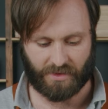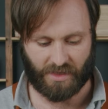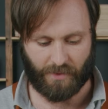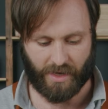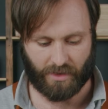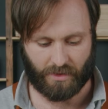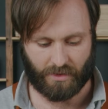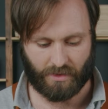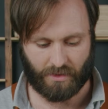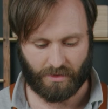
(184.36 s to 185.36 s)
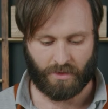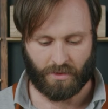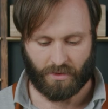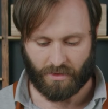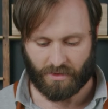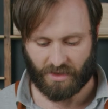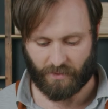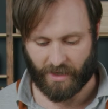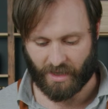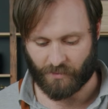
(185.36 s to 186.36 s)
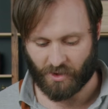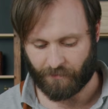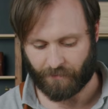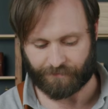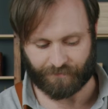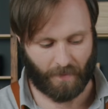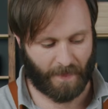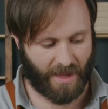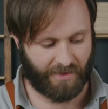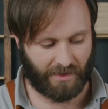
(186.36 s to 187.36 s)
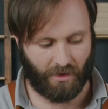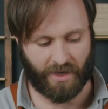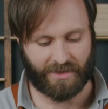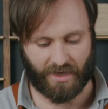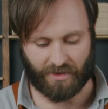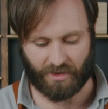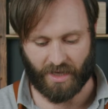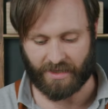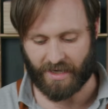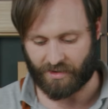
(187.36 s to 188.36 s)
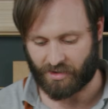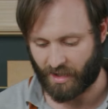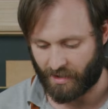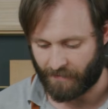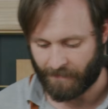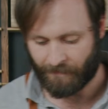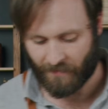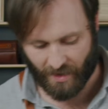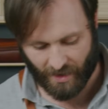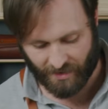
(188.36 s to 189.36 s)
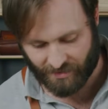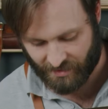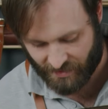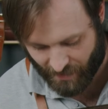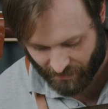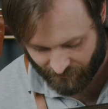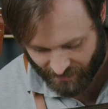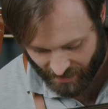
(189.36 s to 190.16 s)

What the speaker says: sticky back. Sticky back comes off and then laying down the sheet is just a matter of